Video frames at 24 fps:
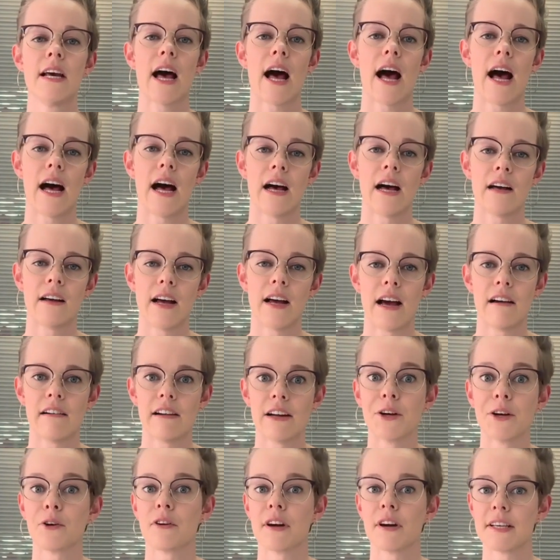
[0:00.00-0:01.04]
are
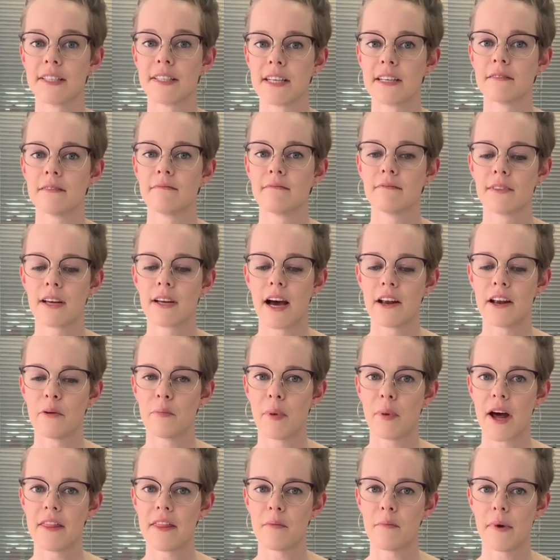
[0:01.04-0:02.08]
increasing kind of
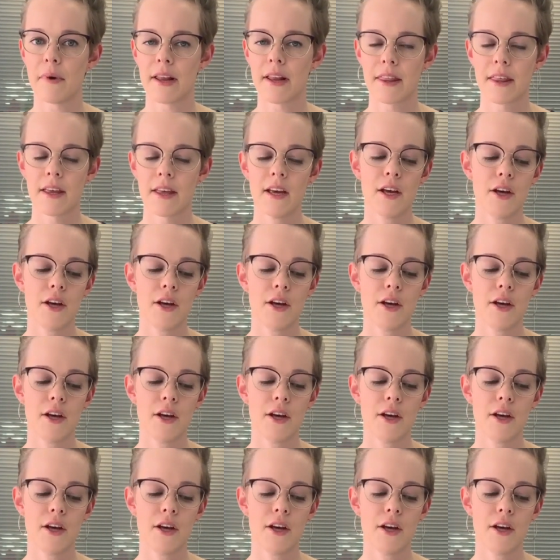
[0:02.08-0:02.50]
by the month.